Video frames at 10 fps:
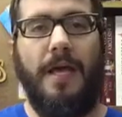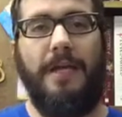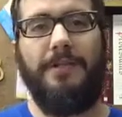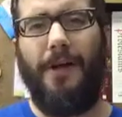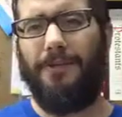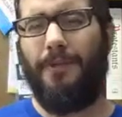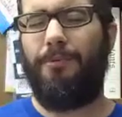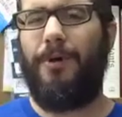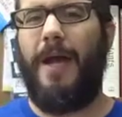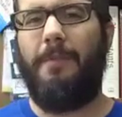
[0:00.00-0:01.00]
It is also
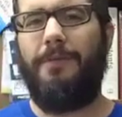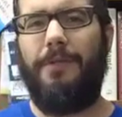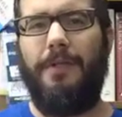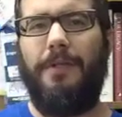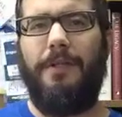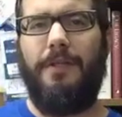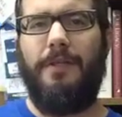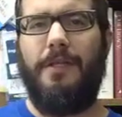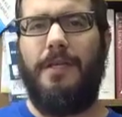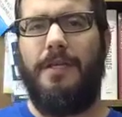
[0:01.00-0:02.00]
perhaps the,
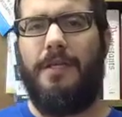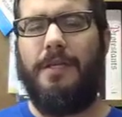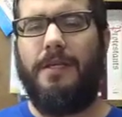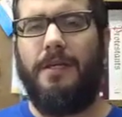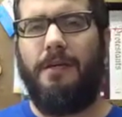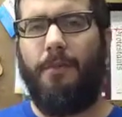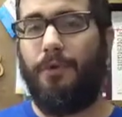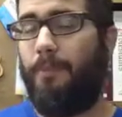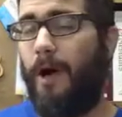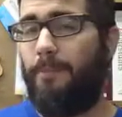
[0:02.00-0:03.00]
the uh,
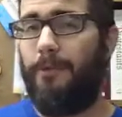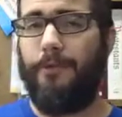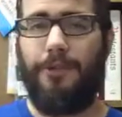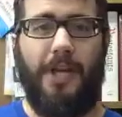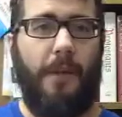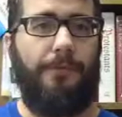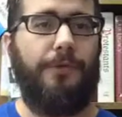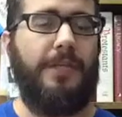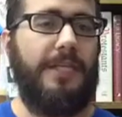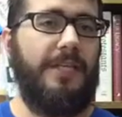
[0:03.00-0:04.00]
most popular
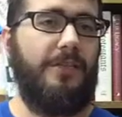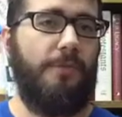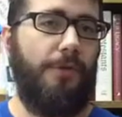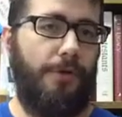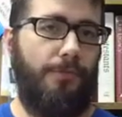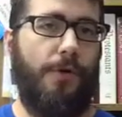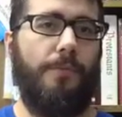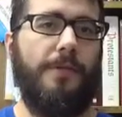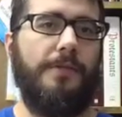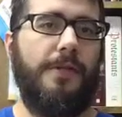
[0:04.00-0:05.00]
chapter in the book of
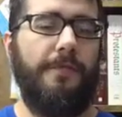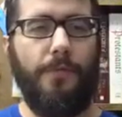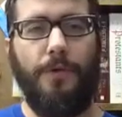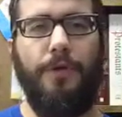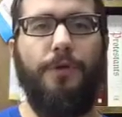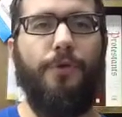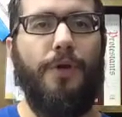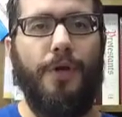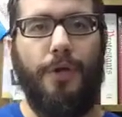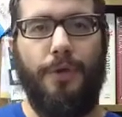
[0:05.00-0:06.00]
Romans. Everyone who,
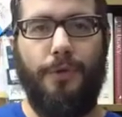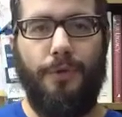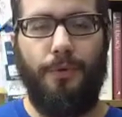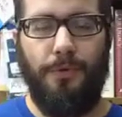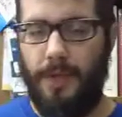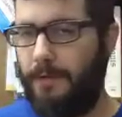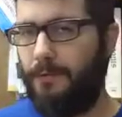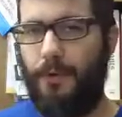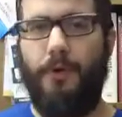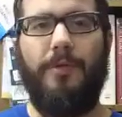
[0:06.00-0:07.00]
who, who
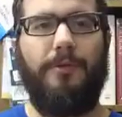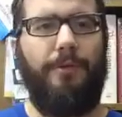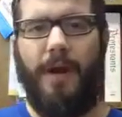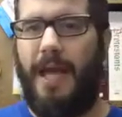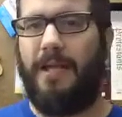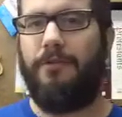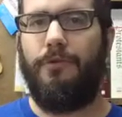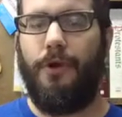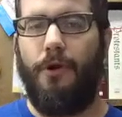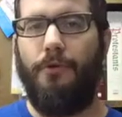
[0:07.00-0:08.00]
loves Romans probably has
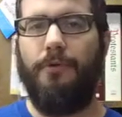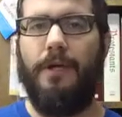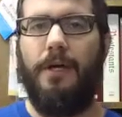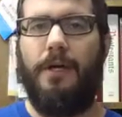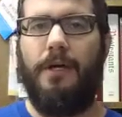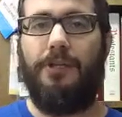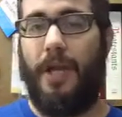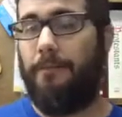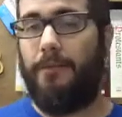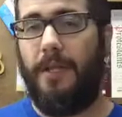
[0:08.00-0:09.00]
their own uh,
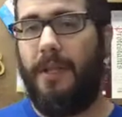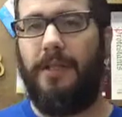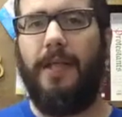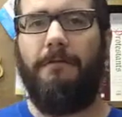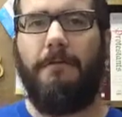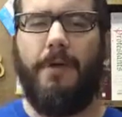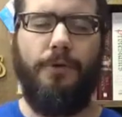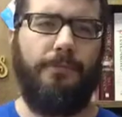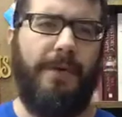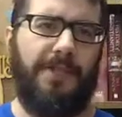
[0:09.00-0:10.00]
chapter that they love the
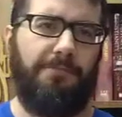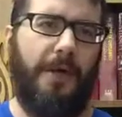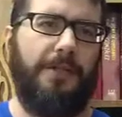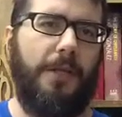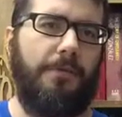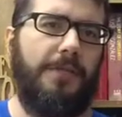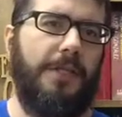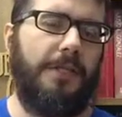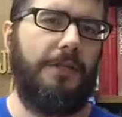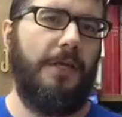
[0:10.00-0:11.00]
most. Mine's probably chapter
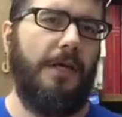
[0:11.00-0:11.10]
6.